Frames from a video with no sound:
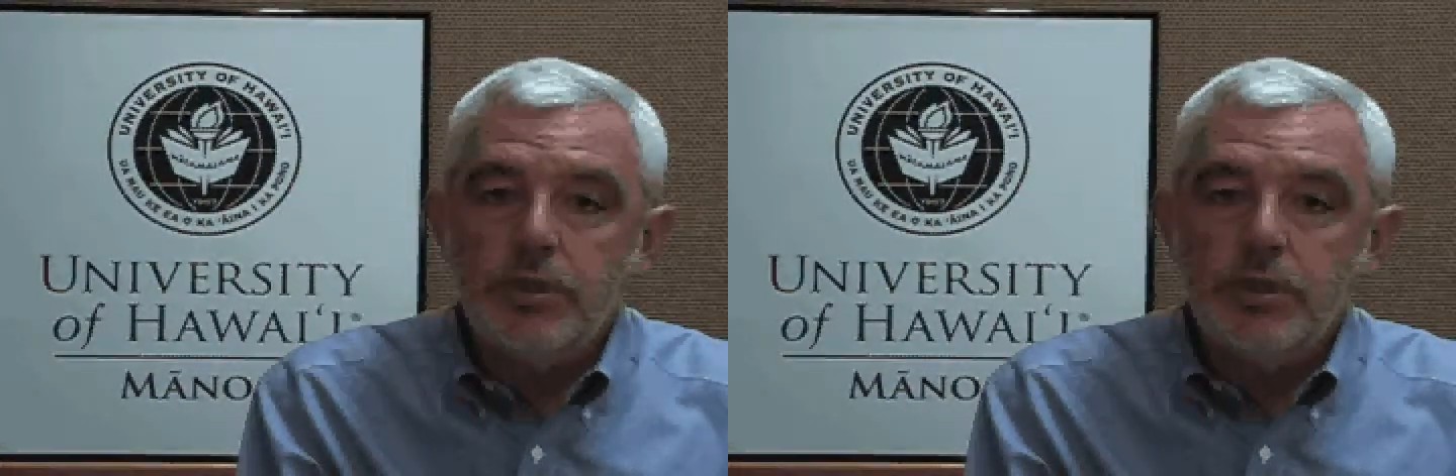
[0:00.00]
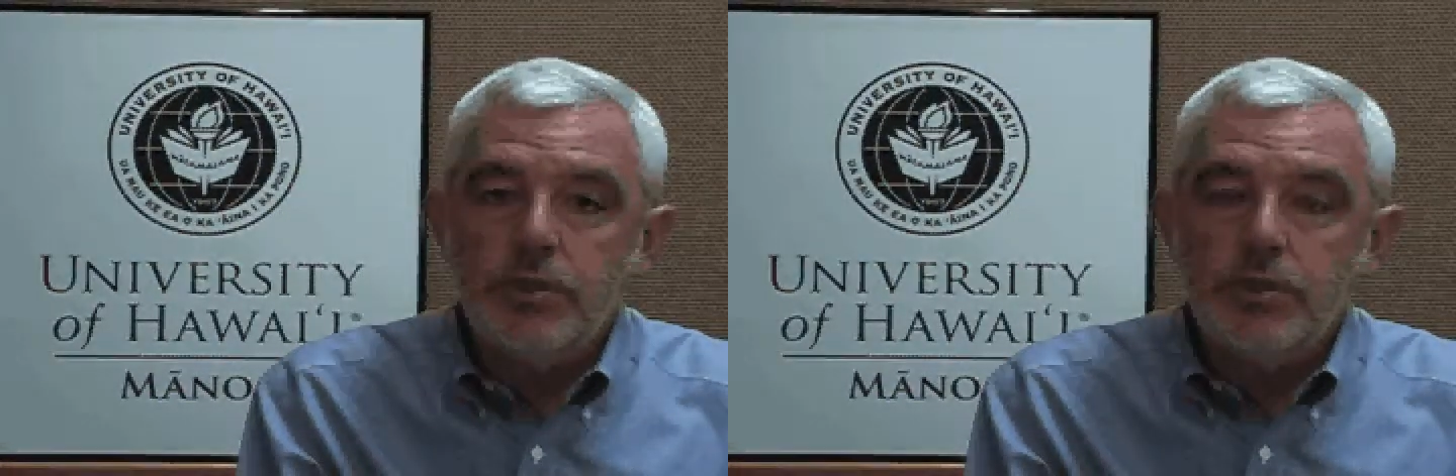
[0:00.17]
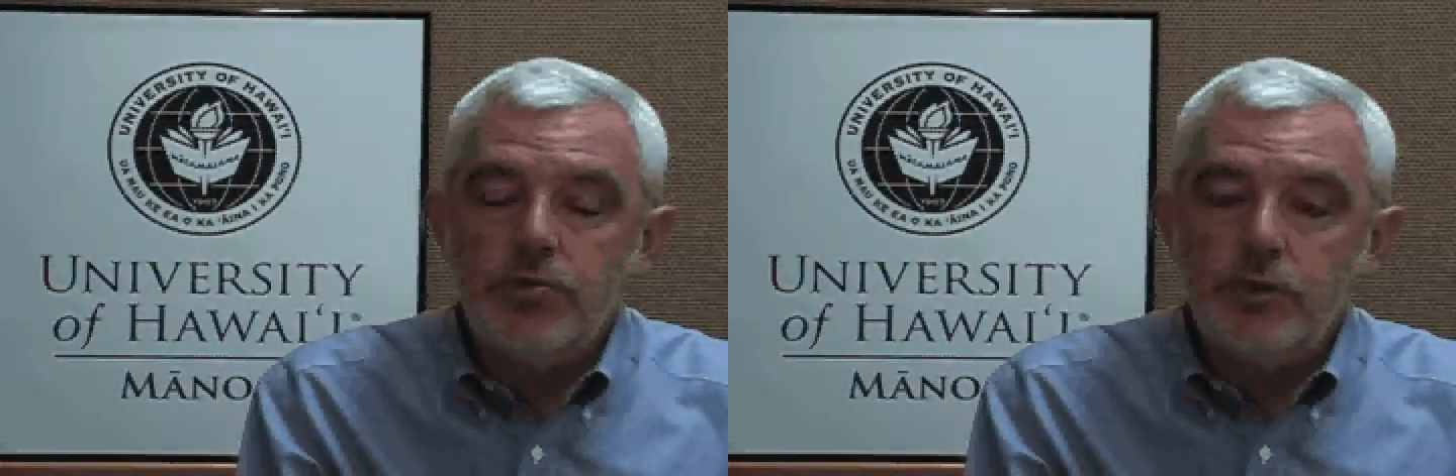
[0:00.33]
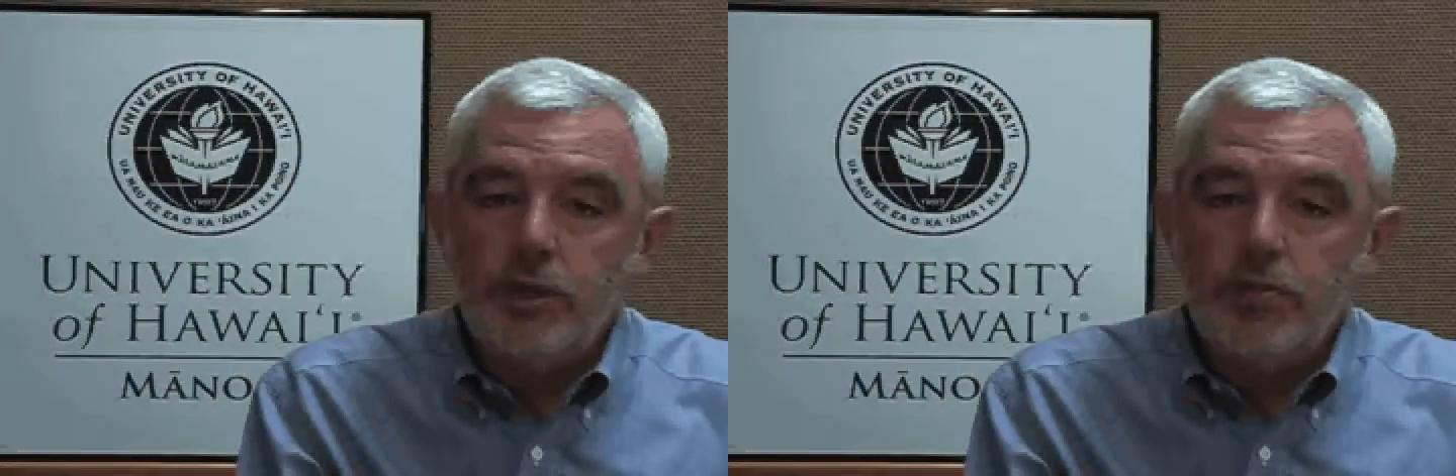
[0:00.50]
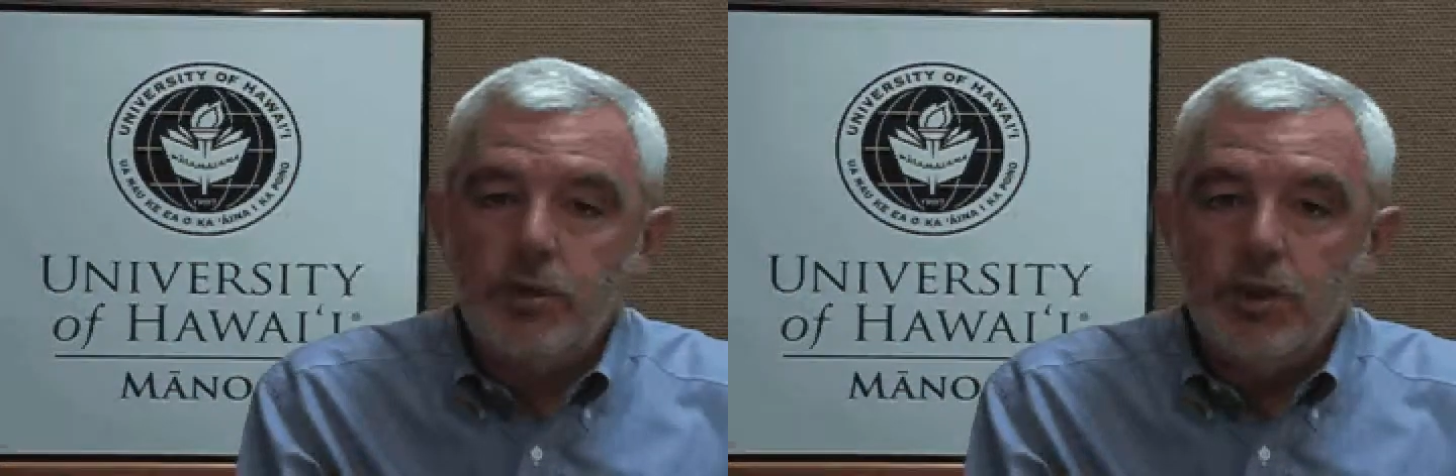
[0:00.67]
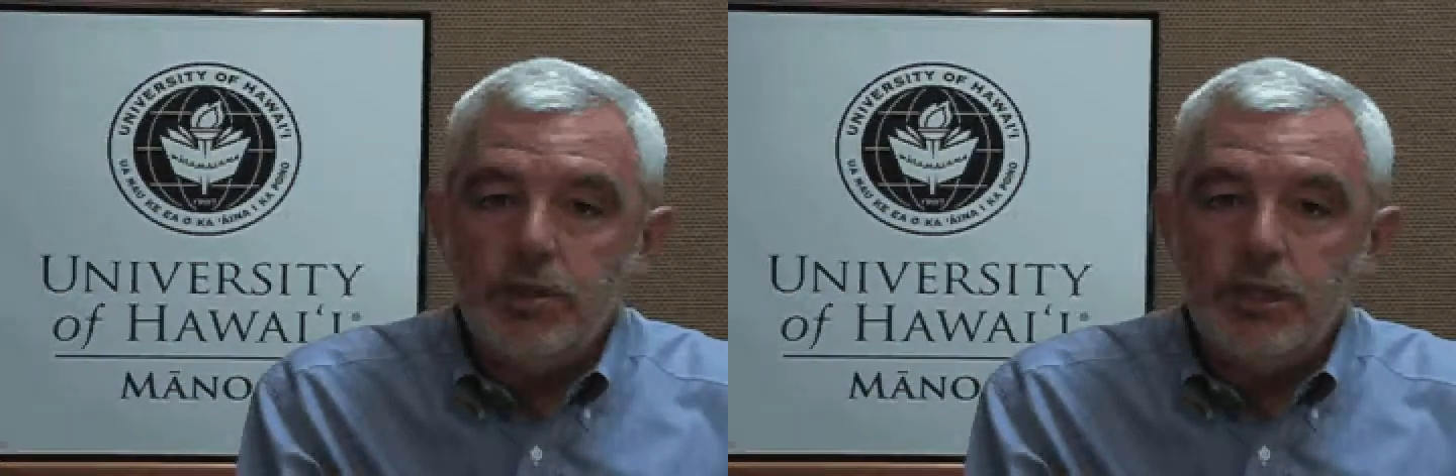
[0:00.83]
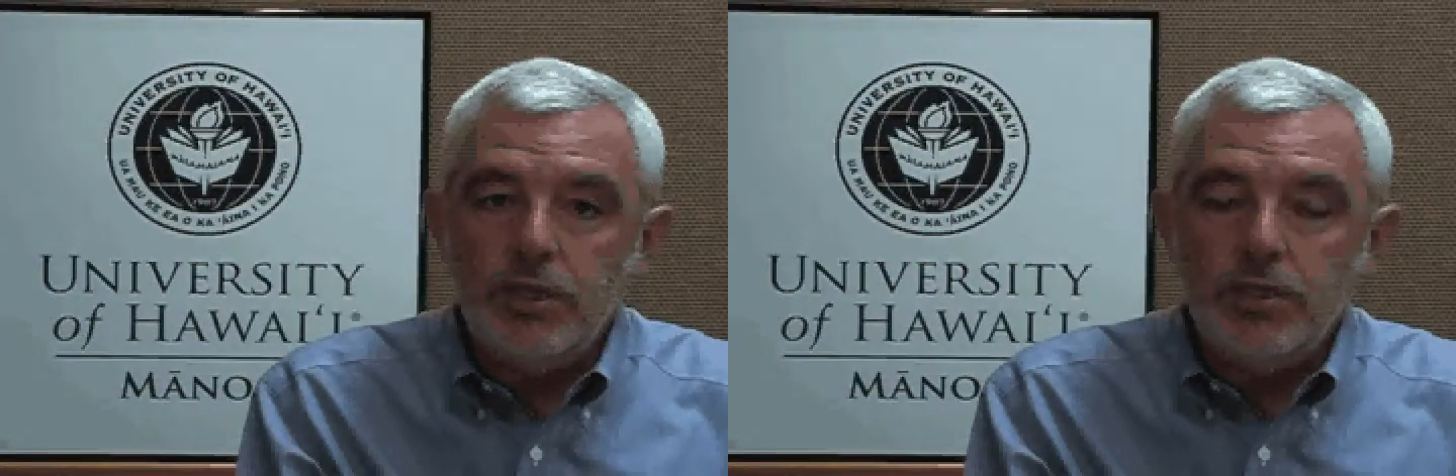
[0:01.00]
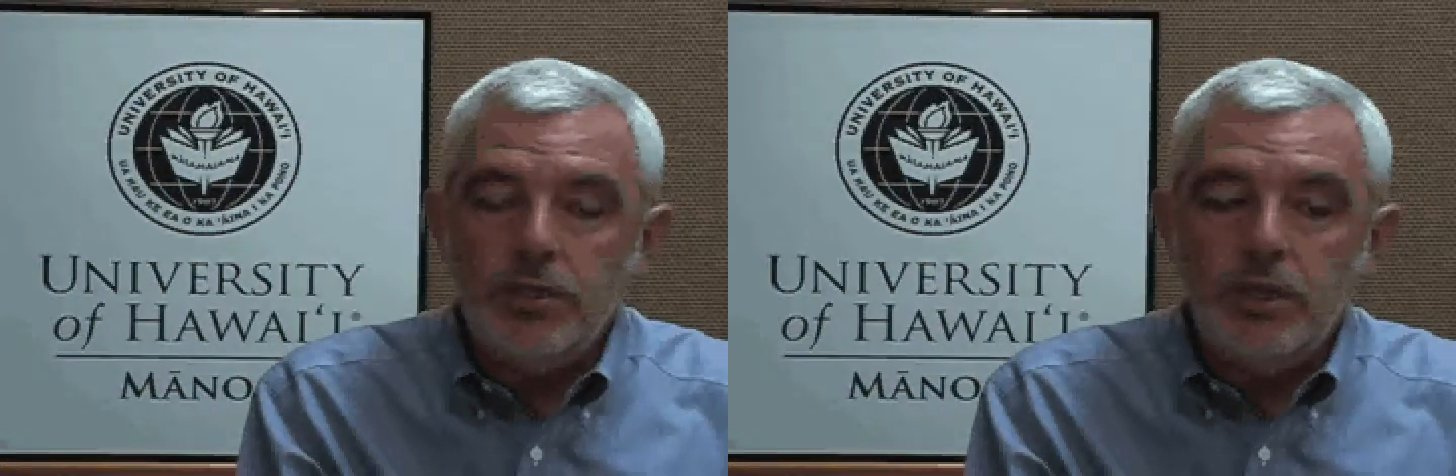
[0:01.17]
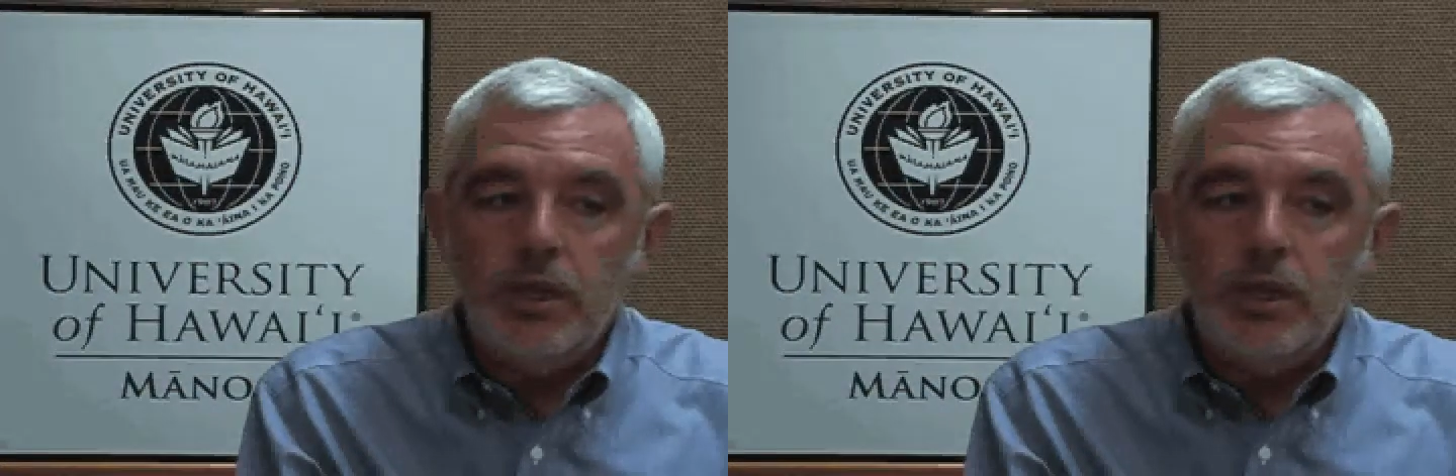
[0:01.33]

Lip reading: in the treaty process.